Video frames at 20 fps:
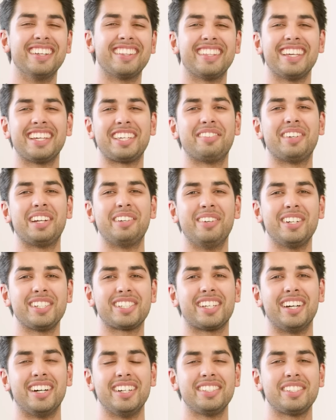thank you very much,
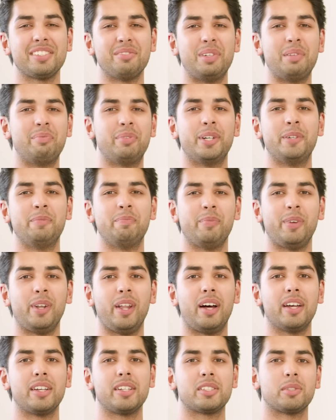guys. And remember,
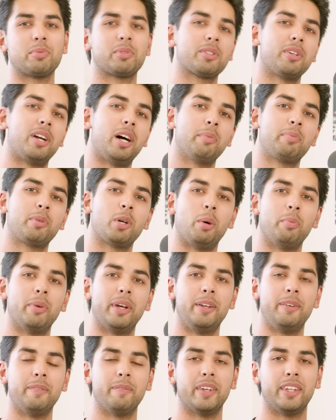like, subscribe,
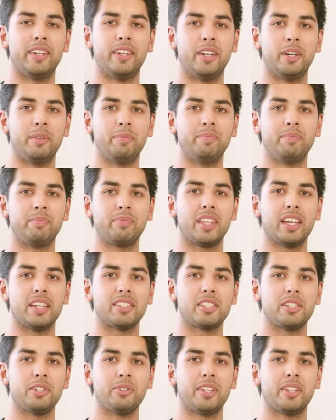comment, and see you